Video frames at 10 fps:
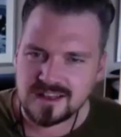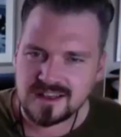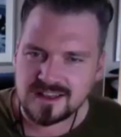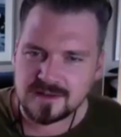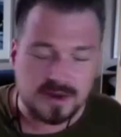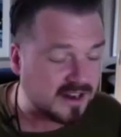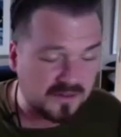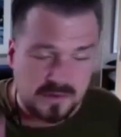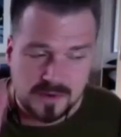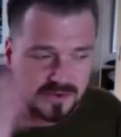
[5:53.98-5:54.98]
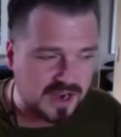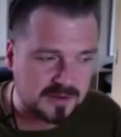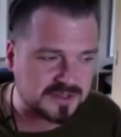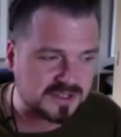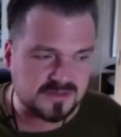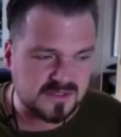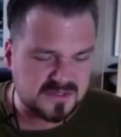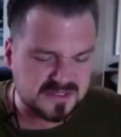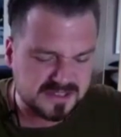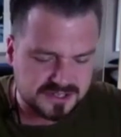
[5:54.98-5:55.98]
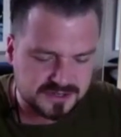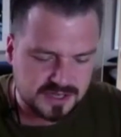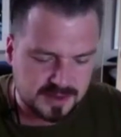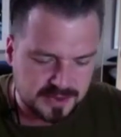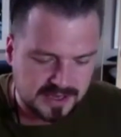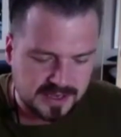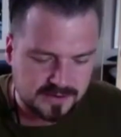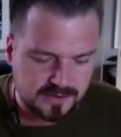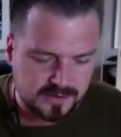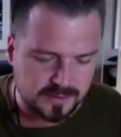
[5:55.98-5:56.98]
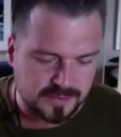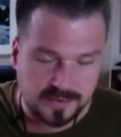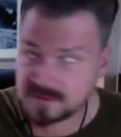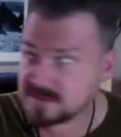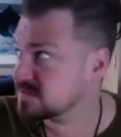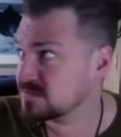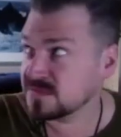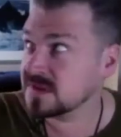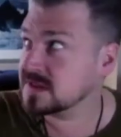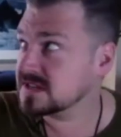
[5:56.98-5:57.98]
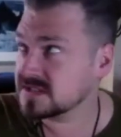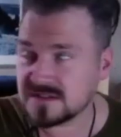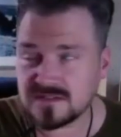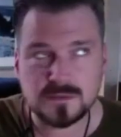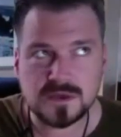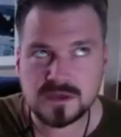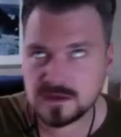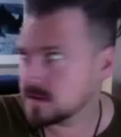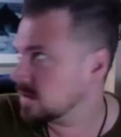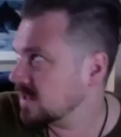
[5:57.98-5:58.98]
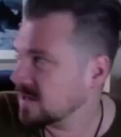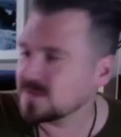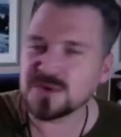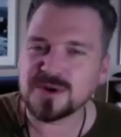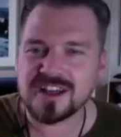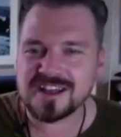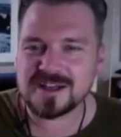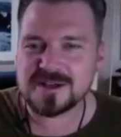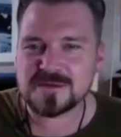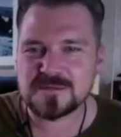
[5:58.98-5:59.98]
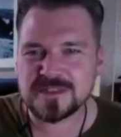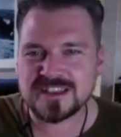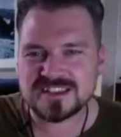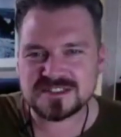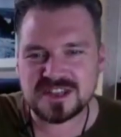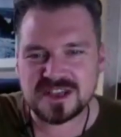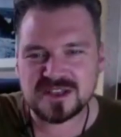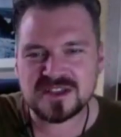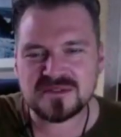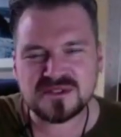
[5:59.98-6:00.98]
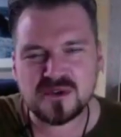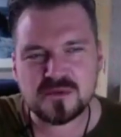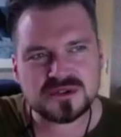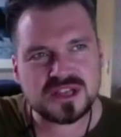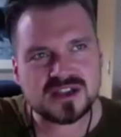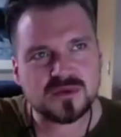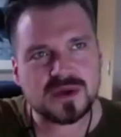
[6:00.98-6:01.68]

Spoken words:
I remember it absolutely vividly. She was like picking up, I was listening to me. But she's like, it was almost like